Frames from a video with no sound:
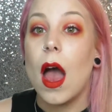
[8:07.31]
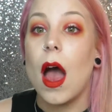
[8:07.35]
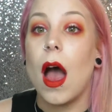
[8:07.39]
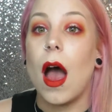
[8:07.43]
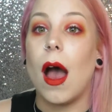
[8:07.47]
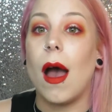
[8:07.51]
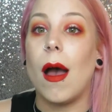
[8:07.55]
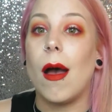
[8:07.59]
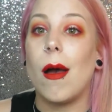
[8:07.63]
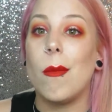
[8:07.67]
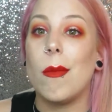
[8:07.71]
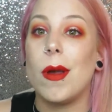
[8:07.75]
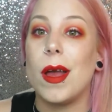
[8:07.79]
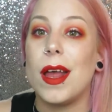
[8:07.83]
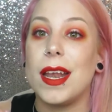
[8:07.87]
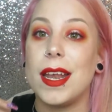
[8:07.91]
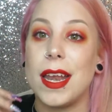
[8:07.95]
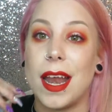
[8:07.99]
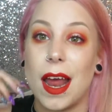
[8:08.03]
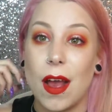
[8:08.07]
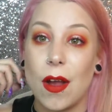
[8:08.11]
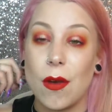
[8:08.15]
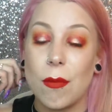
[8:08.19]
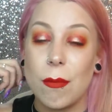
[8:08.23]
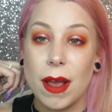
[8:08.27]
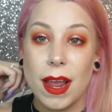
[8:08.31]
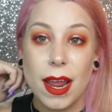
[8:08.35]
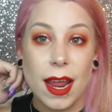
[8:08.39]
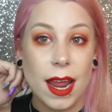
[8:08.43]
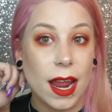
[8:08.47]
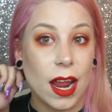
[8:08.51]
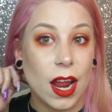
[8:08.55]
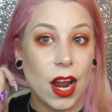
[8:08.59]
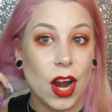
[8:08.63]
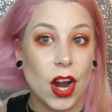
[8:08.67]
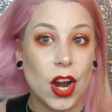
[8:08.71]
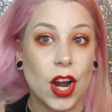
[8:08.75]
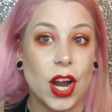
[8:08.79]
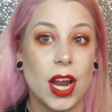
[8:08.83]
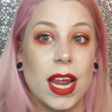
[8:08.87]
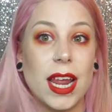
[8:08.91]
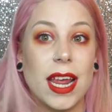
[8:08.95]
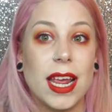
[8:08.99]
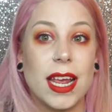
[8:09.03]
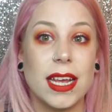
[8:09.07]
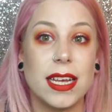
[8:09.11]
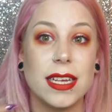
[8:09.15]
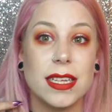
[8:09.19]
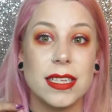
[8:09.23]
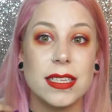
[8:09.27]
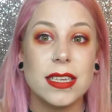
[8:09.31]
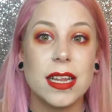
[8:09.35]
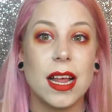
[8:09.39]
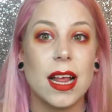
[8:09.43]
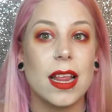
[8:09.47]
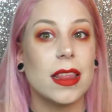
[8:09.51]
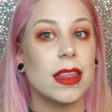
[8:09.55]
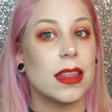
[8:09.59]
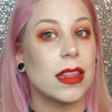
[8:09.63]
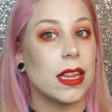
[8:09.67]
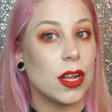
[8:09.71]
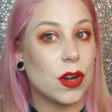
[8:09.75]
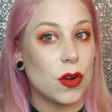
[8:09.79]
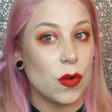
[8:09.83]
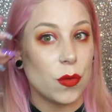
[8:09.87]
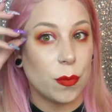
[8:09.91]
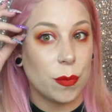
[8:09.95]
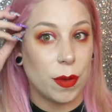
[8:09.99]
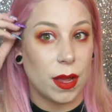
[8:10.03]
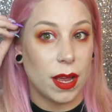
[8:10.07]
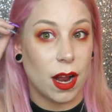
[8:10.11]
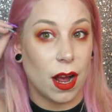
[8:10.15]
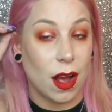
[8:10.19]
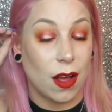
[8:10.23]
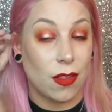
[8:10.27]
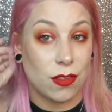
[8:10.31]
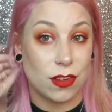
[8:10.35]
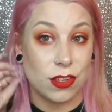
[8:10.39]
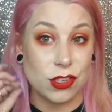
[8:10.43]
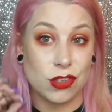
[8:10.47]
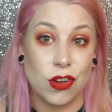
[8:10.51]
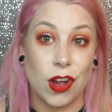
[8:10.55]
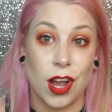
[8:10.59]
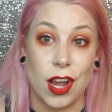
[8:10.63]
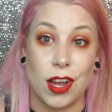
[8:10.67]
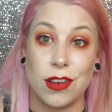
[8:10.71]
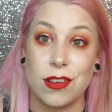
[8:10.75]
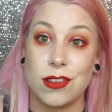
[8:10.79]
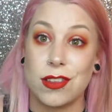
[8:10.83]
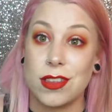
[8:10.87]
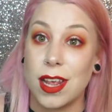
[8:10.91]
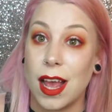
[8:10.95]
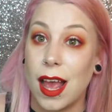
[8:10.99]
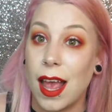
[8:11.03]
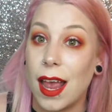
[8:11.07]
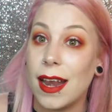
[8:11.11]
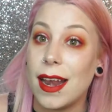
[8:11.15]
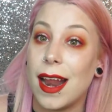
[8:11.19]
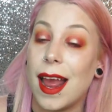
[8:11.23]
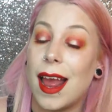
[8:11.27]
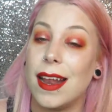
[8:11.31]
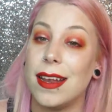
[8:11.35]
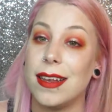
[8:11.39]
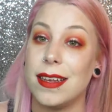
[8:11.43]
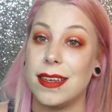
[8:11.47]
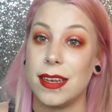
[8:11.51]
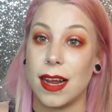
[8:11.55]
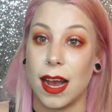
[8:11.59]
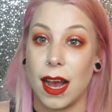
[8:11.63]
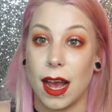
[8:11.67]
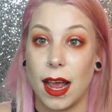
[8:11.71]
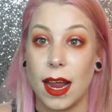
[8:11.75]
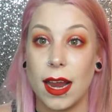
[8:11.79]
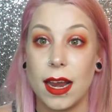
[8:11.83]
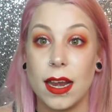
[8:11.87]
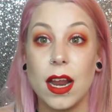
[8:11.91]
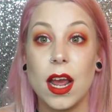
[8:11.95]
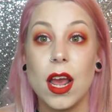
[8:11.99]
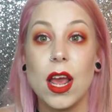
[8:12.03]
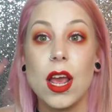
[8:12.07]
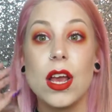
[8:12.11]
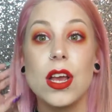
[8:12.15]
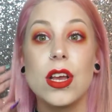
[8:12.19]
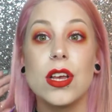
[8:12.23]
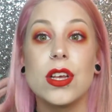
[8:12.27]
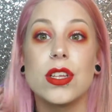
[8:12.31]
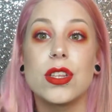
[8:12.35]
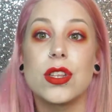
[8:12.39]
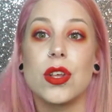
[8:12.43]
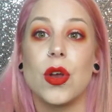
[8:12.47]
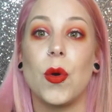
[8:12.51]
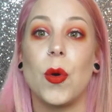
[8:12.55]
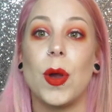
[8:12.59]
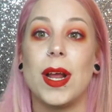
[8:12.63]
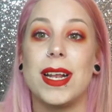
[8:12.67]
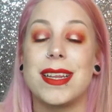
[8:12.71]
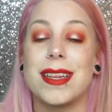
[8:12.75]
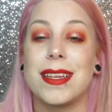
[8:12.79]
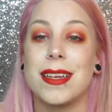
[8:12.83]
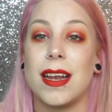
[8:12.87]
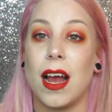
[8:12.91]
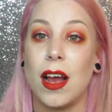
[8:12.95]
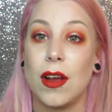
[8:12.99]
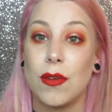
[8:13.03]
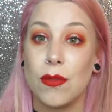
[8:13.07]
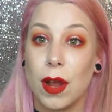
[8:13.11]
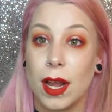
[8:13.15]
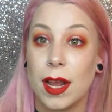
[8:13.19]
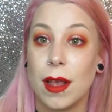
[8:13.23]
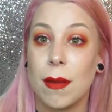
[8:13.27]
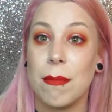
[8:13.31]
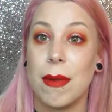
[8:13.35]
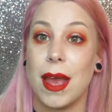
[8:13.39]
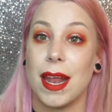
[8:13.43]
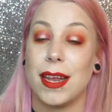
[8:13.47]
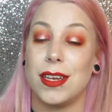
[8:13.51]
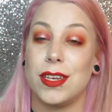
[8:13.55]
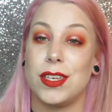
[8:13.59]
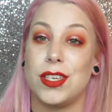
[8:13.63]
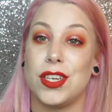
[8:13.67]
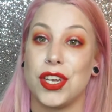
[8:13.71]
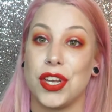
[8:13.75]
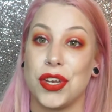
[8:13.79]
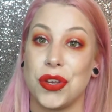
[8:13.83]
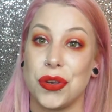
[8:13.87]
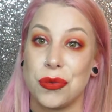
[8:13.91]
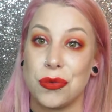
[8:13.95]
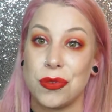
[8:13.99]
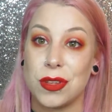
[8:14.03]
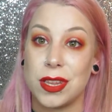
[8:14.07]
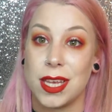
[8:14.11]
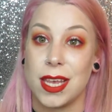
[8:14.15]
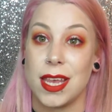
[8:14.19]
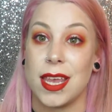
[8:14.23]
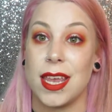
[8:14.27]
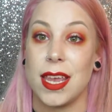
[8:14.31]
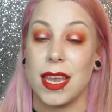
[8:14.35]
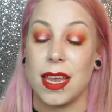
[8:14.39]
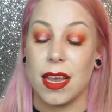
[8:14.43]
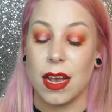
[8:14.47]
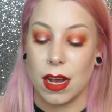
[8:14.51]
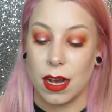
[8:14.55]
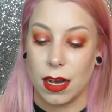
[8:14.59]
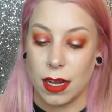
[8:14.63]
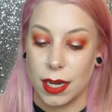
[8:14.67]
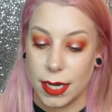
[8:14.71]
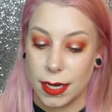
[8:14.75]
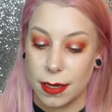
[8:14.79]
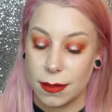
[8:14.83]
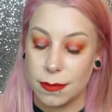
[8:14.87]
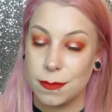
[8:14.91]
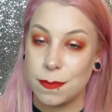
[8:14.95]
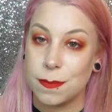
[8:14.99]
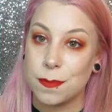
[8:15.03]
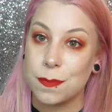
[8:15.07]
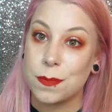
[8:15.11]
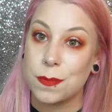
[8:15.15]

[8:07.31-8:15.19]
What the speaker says: Now my hair is a little bit on the drier side and dyed, so it's not recommended to use heat on it.